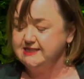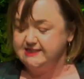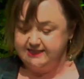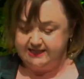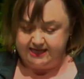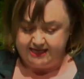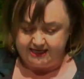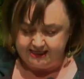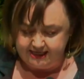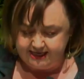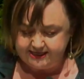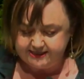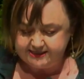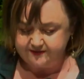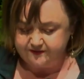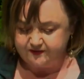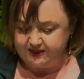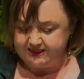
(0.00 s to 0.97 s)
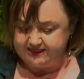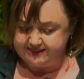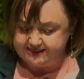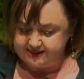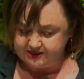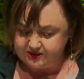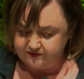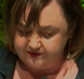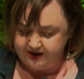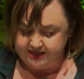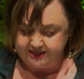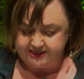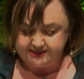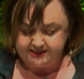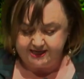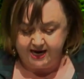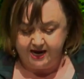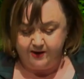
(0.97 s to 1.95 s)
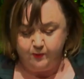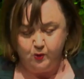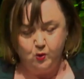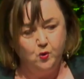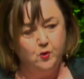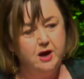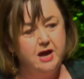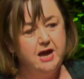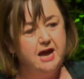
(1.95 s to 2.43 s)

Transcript: to collectively sit around the table